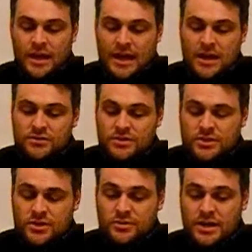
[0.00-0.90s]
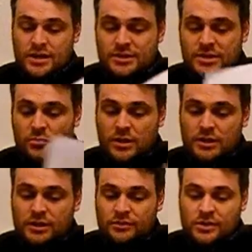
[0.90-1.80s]
How does he do that? He
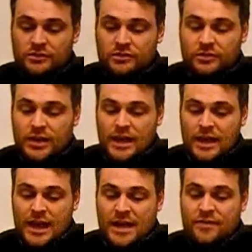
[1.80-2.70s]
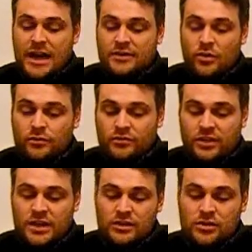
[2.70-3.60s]
says, have I not
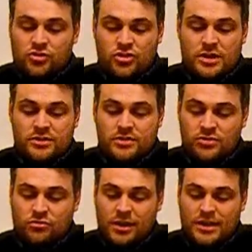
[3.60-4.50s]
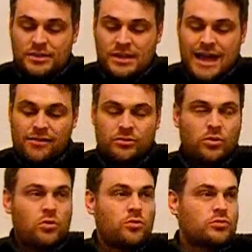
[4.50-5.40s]
seen Jesus Christ our
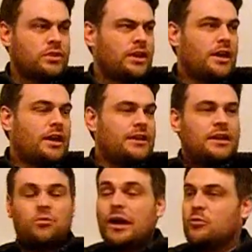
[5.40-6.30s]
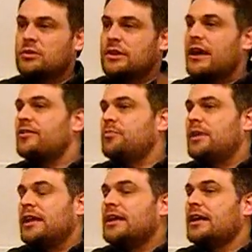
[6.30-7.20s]
Lord? Now, why would that
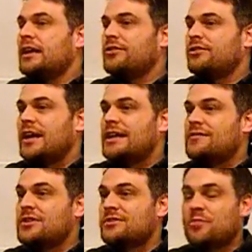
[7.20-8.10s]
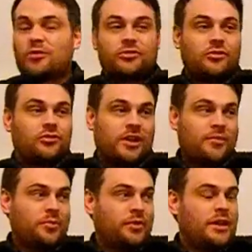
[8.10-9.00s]
be a sign of his
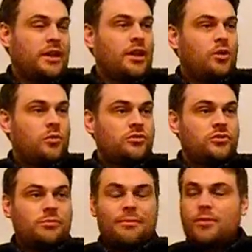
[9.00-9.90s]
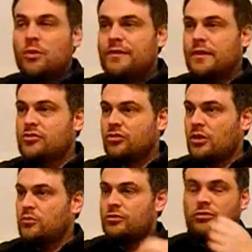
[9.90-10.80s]
apostleship? Well, do you remember when they
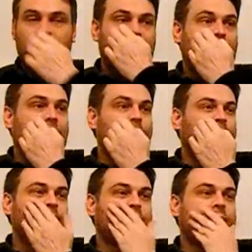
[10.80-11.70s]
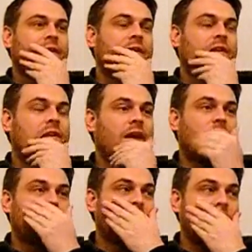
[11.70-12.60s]
chose an
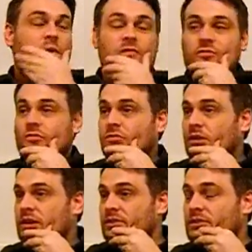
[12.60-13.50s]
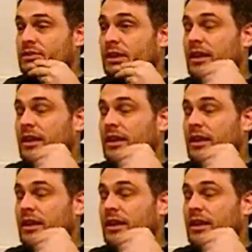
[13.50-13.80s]
apostle in